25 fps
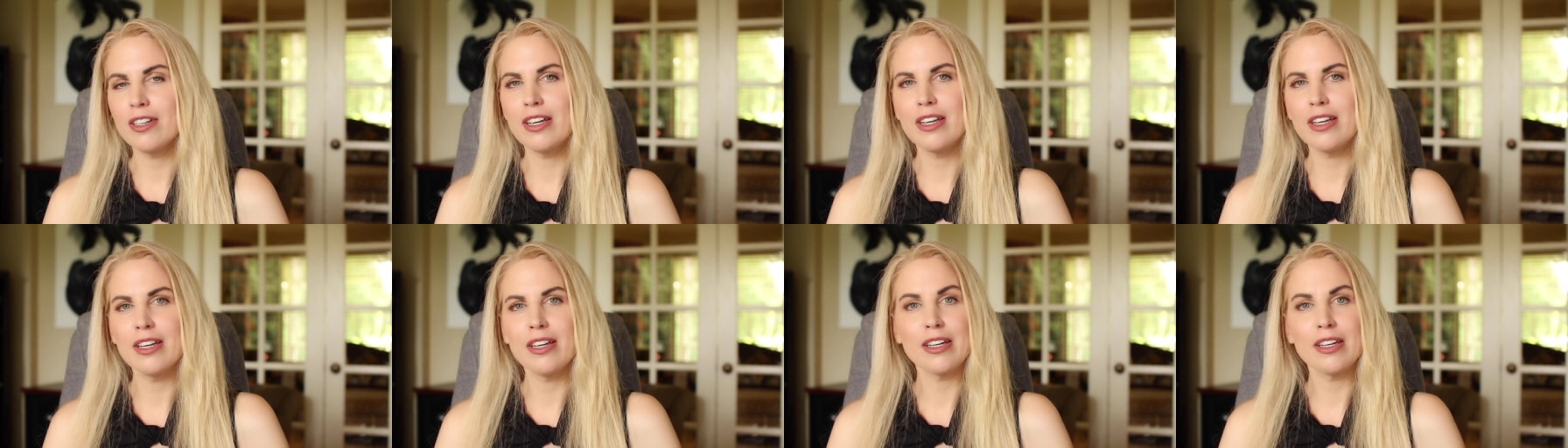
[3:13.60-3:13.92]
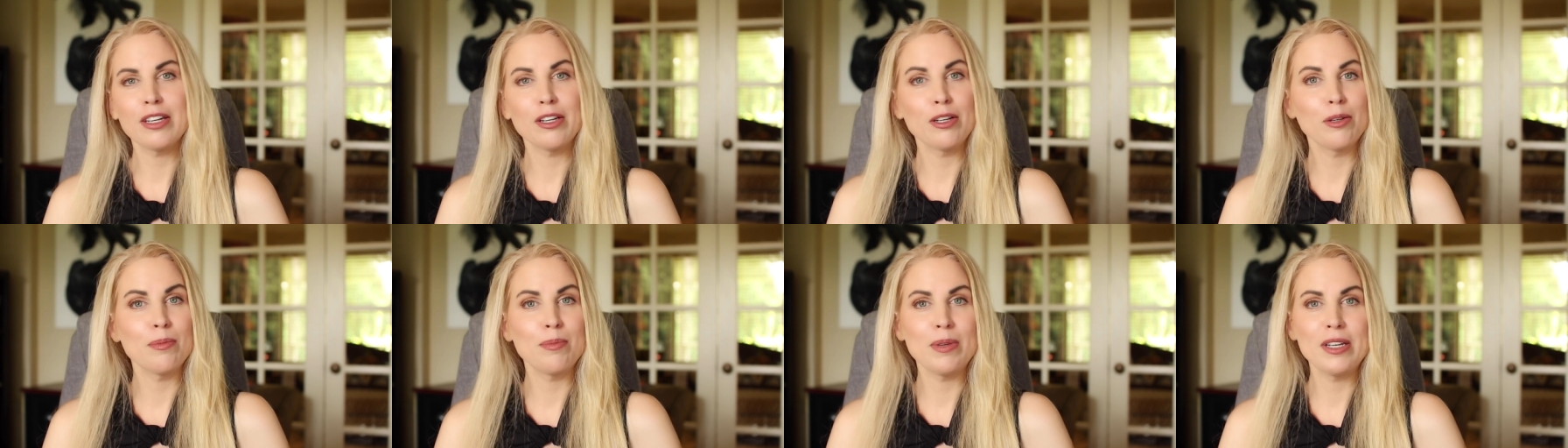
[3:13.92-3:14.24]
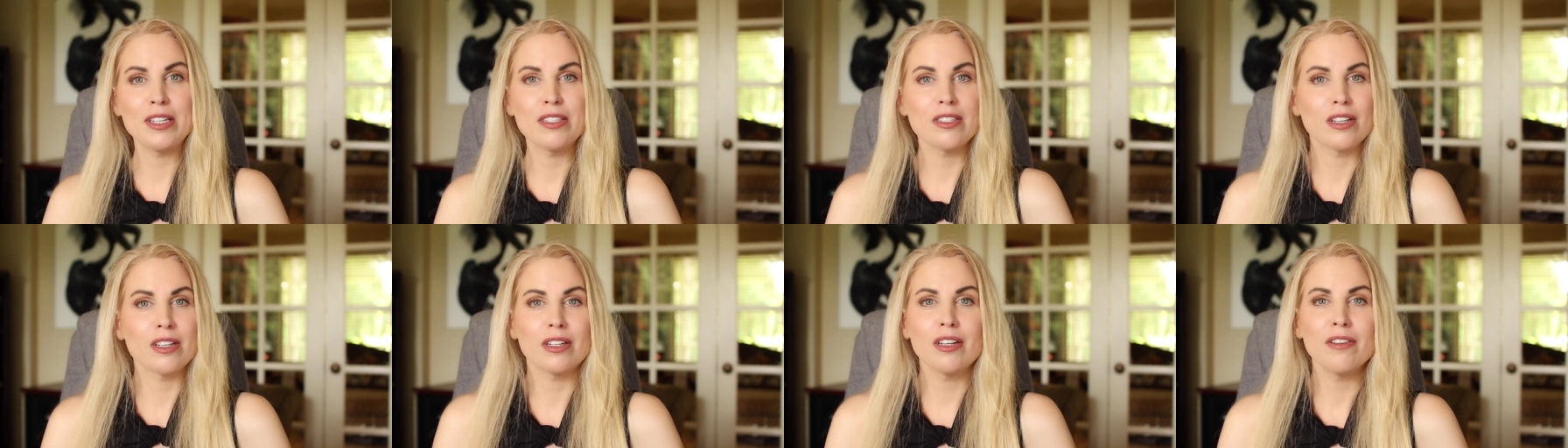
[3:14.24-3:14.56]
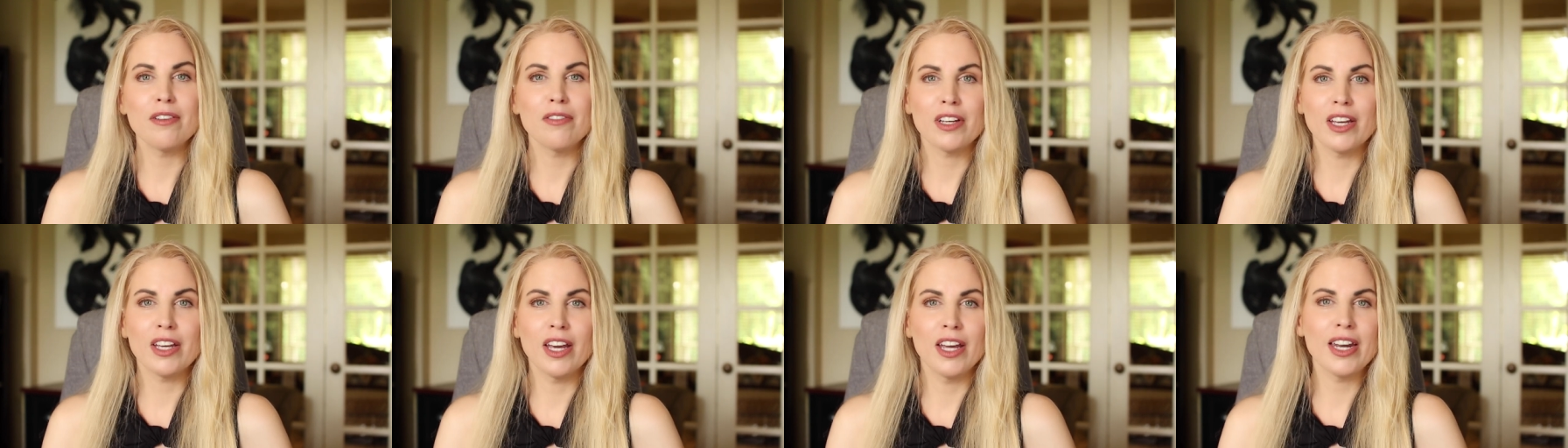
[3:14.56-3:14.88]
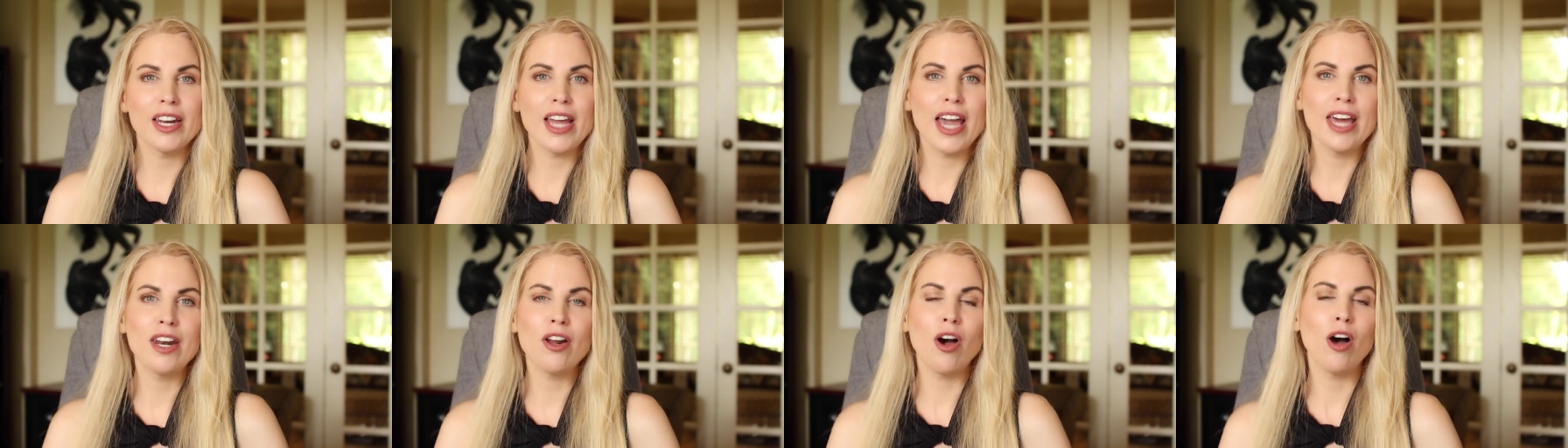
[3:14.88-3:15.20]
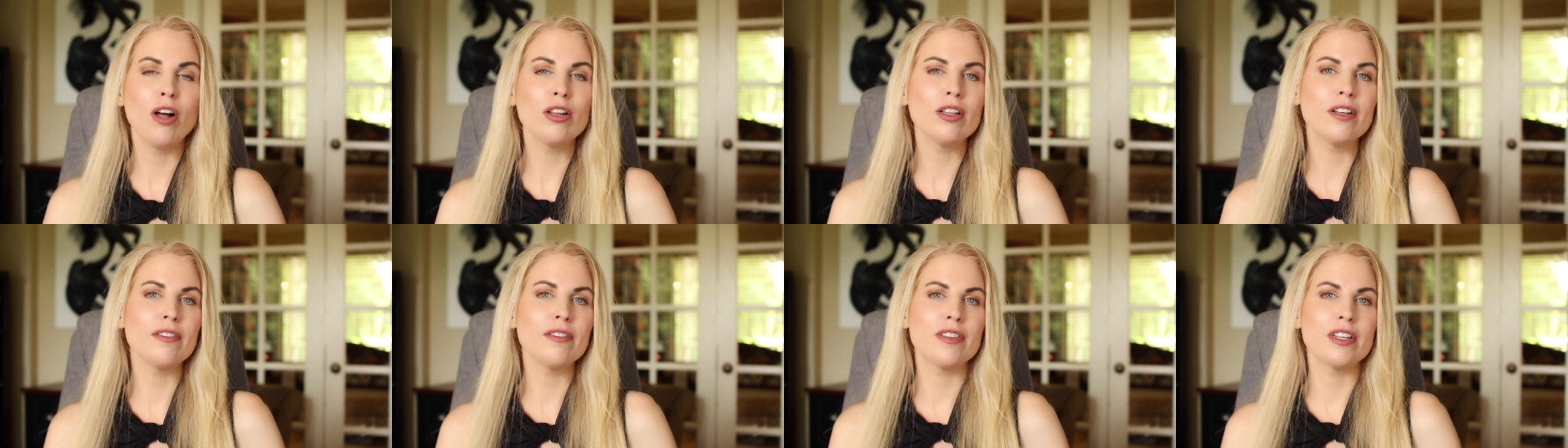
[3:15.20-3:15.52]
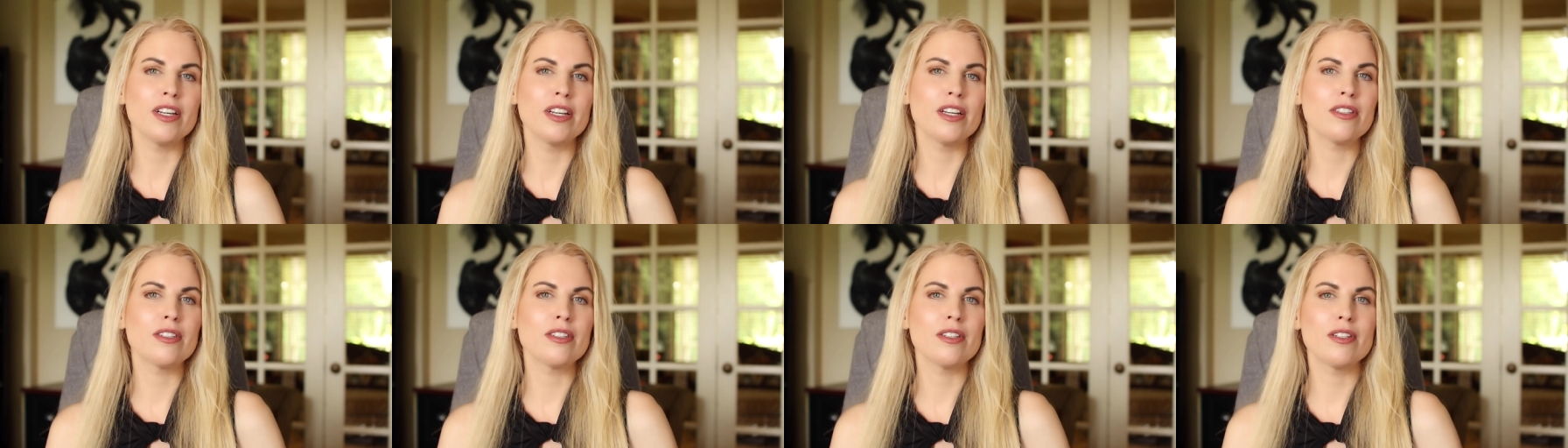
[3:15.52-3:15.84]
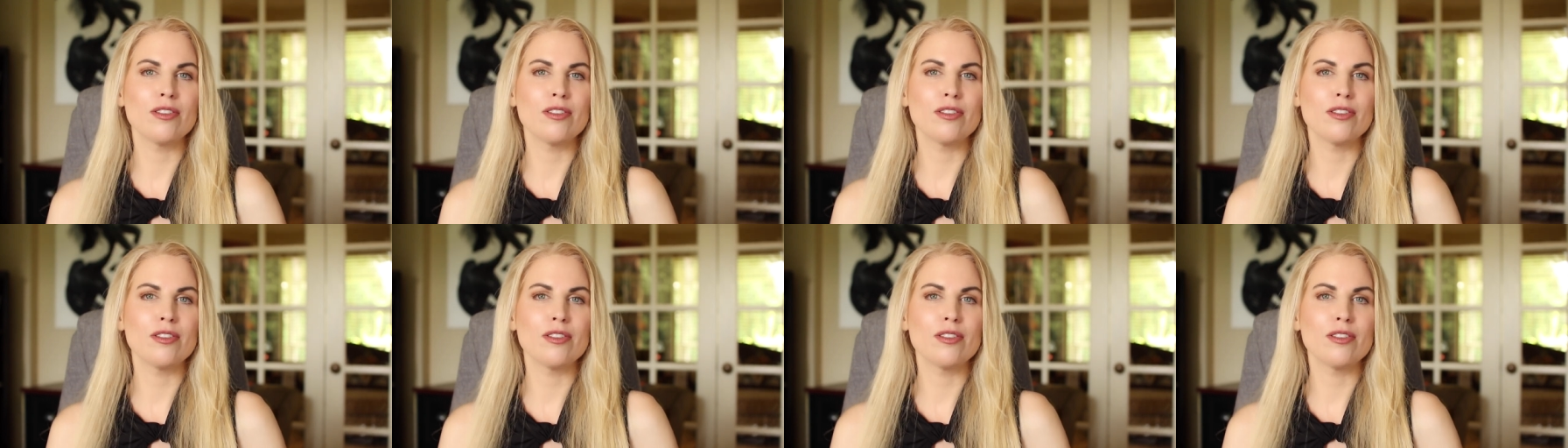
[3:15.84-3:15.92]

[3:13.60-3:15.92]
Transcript: it could be significant. And all of this